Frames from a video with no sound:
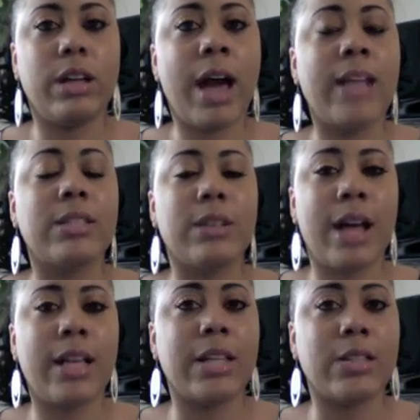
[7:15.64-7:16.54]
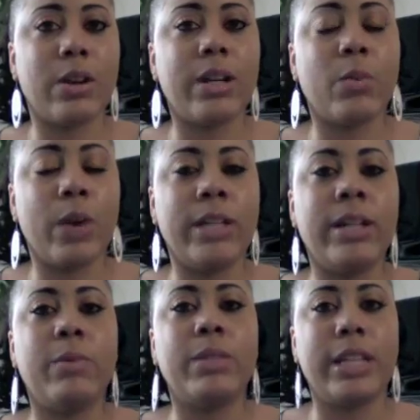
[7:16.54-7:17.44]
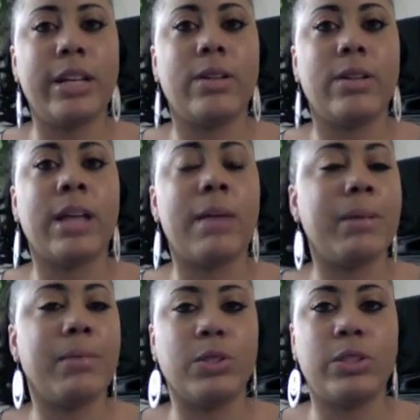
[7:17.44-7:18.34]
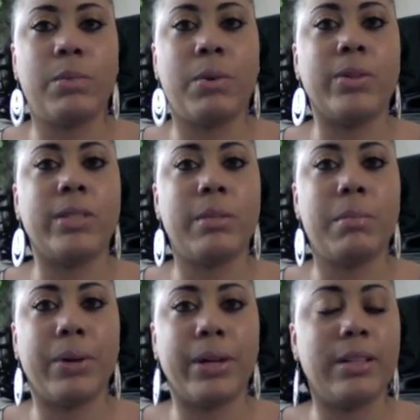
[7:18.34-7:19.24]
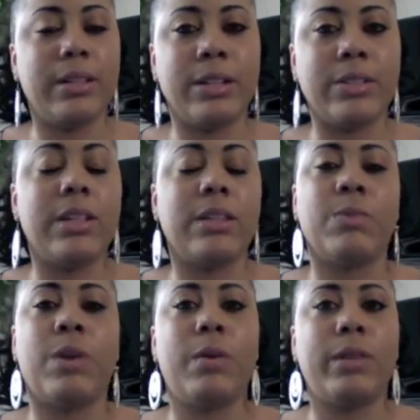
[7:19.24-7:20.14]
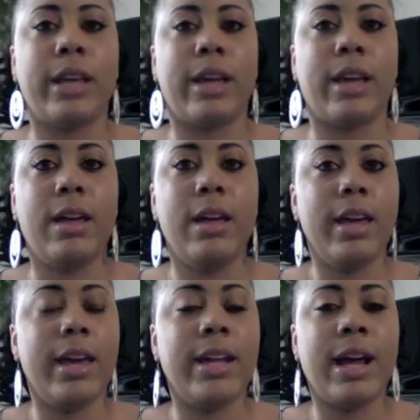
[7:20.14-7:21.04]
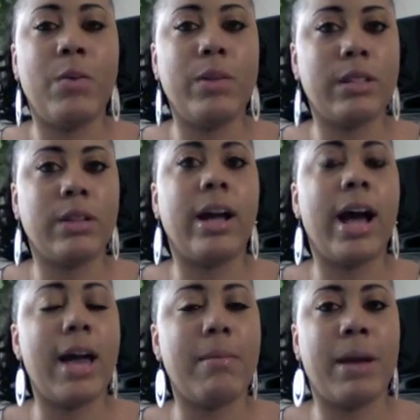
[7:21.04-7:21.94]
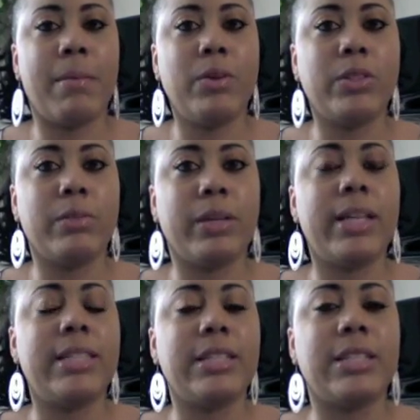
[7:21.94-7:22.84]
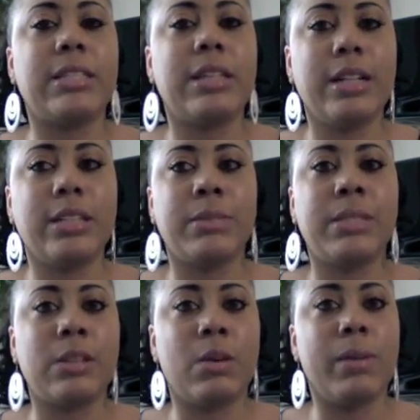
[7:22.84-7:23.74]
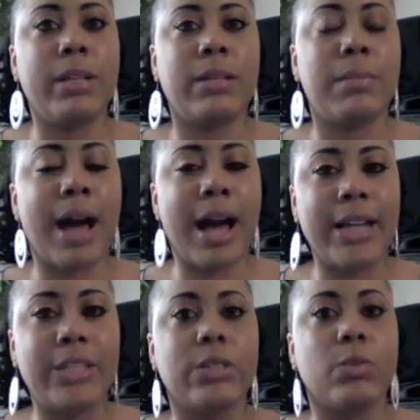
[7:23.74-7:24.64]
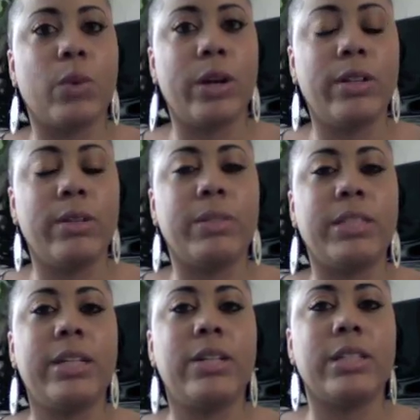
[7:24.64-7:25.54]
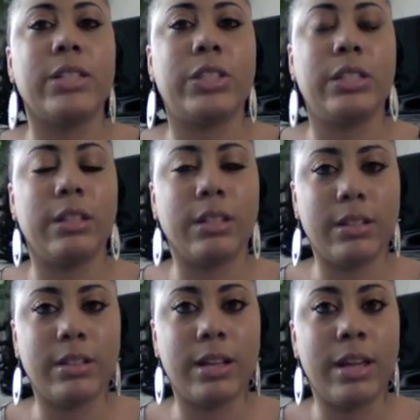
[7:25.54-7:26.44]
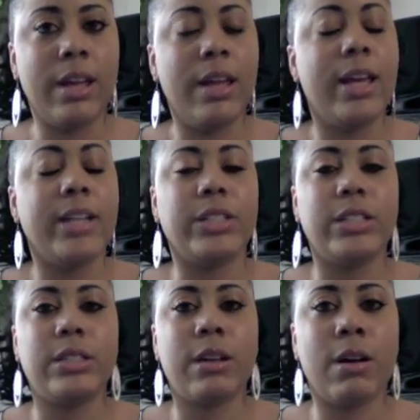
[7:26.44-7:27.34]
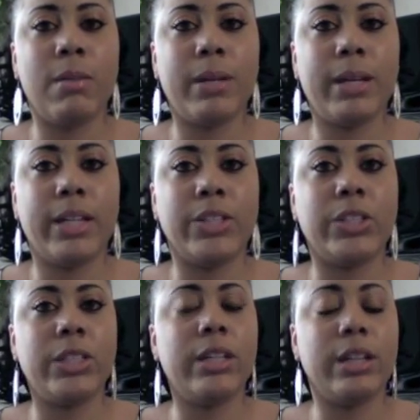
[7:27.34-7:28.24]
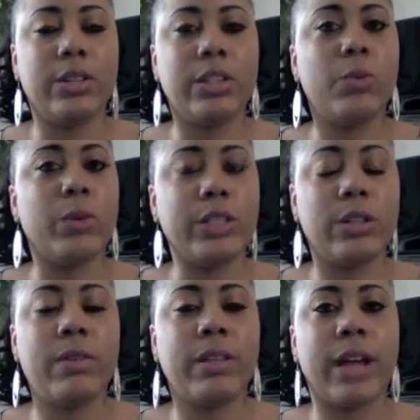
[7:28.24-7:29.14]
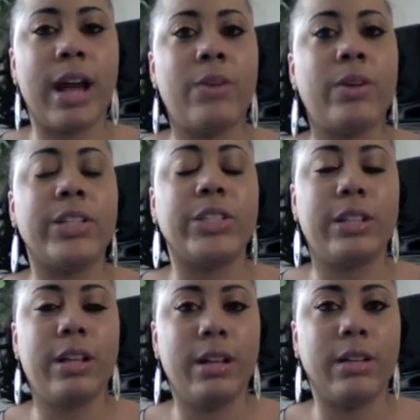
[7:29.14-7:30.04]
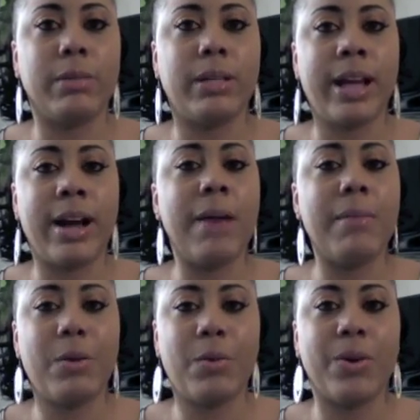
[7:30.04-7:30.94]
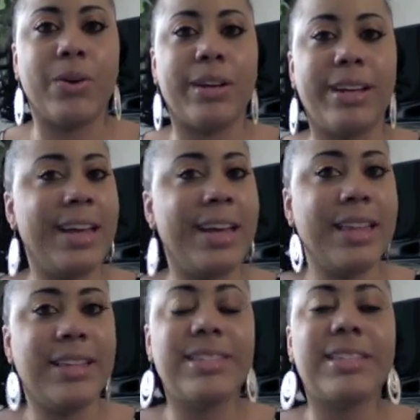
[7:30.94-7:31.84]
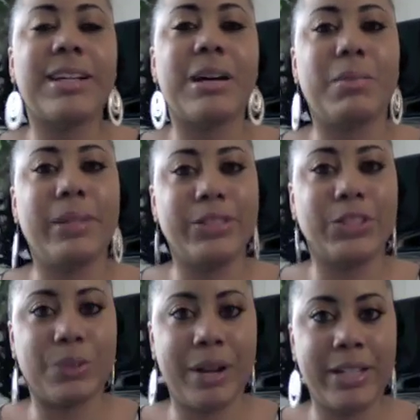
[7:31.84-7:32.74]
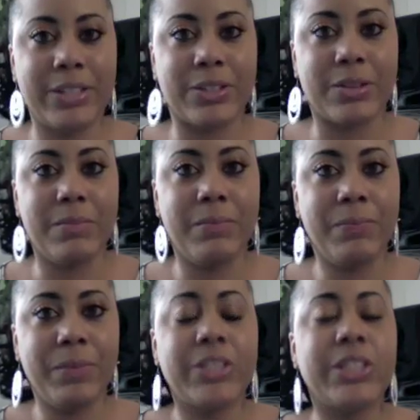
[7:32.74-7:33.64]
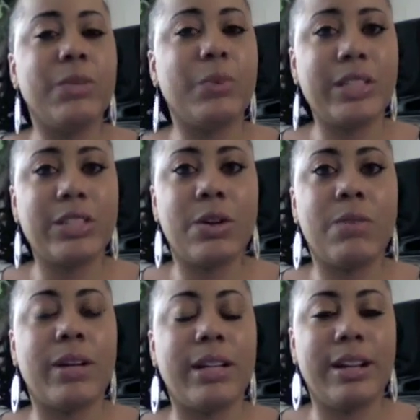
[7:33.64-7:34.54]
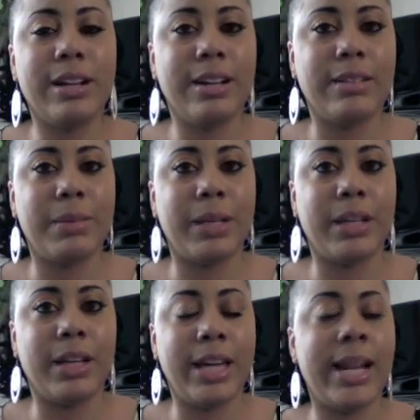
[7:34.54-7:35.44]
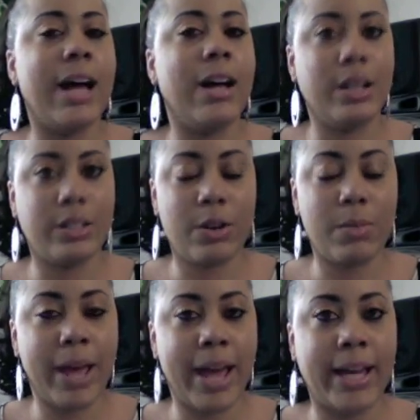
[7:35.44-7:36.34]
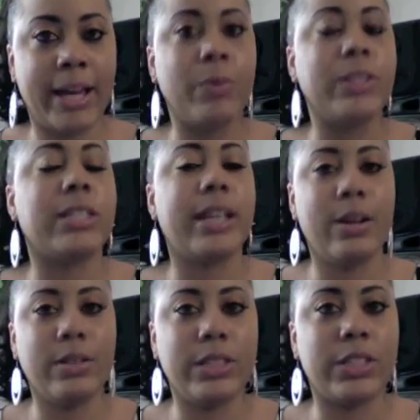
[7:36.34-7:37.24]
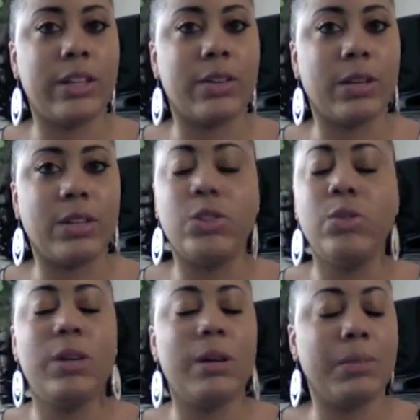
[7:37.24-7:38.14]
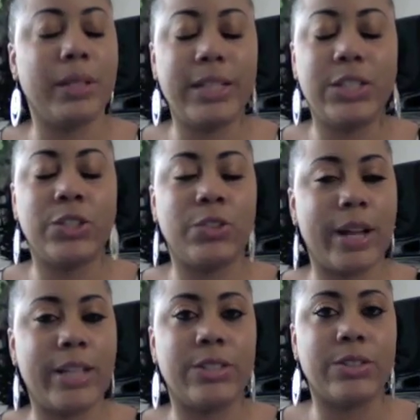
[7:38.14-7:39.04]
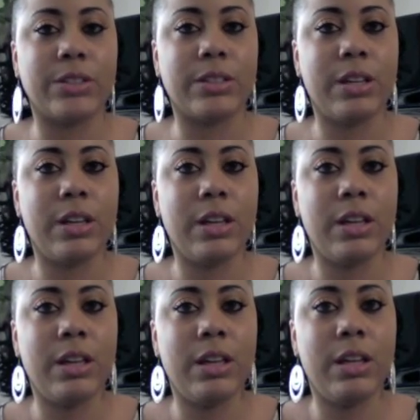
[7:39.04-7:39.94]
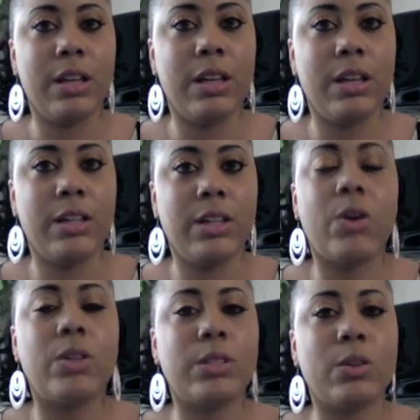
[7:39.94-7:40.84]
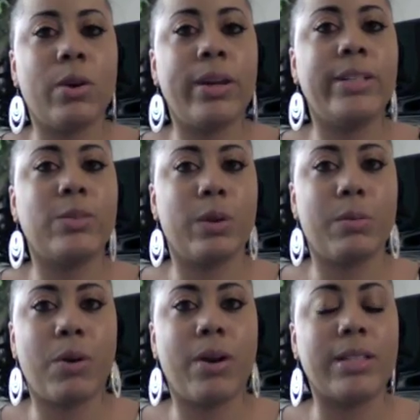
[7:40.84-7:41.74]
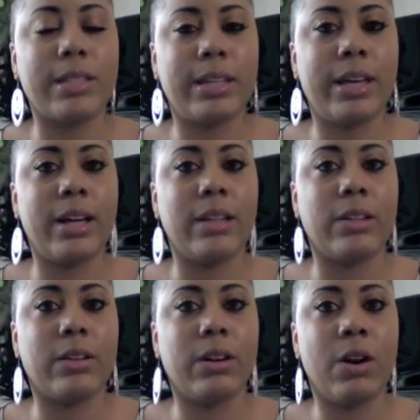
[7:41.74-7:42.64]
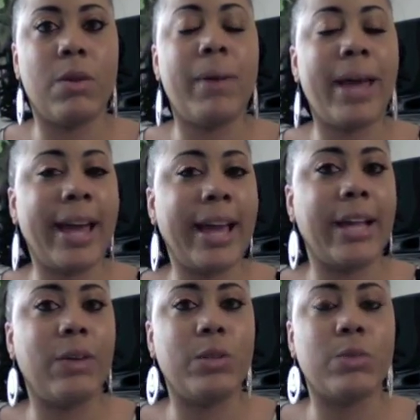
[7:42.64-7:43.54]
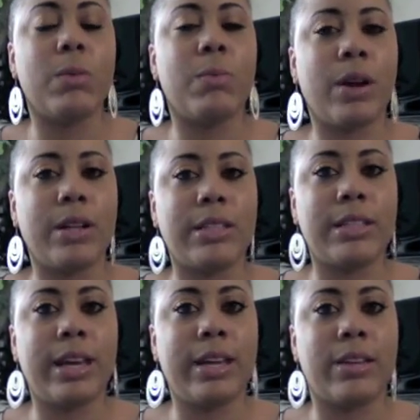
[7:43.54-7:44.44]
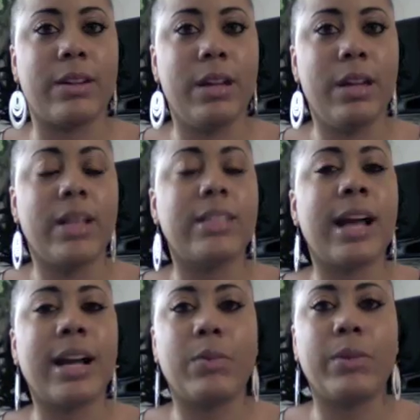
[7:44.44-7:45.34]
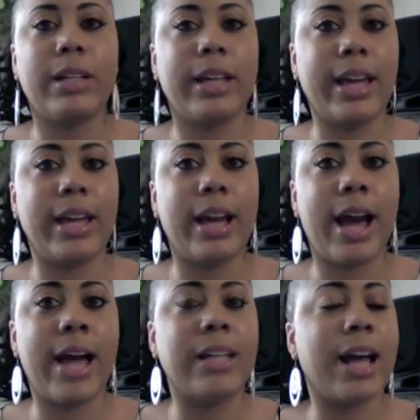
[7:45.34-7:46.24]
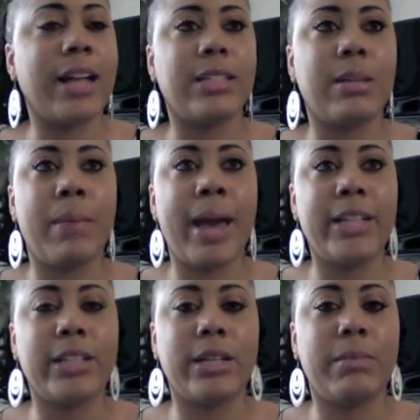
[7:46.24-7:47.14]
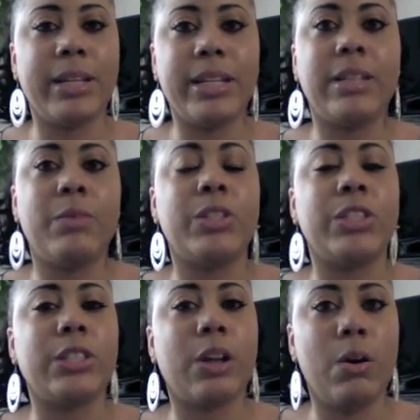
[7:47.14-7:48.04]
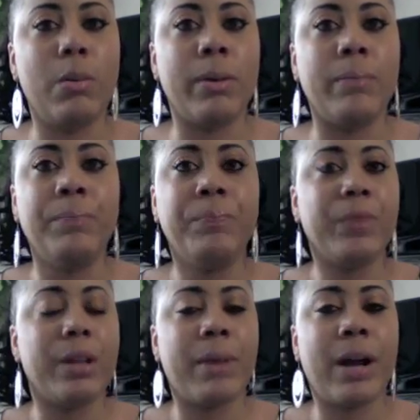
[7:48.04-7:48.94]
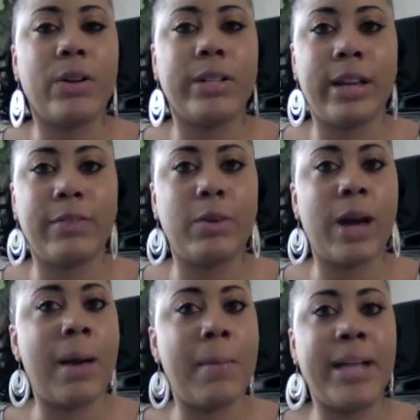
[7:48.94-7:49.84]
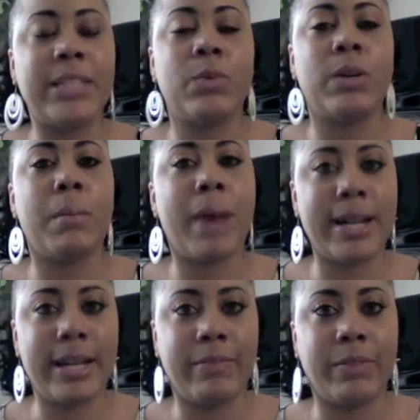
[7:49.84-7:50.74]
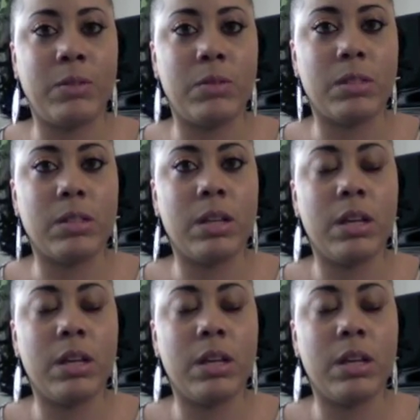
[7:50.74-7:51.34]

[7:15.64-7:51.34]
I started welling up with tears. I'm an emotional person, but there's nothing wrong with that. And I wasn't going to hide my emotion because it just touched me so much. And my eyes just welled up with tears. And she looked and she saw me, and she reached over the counter and she hugged me. Now, I'm at work. This is a complete stranger. She reached over and hugged me, and I hugged her back, and we just held each other. Two complete strangers. Her story is what brought us together. Her pain was what brought us together. Because I could relate. I just imagined immediately when she told me about her nephew, I imagined one of my nephews.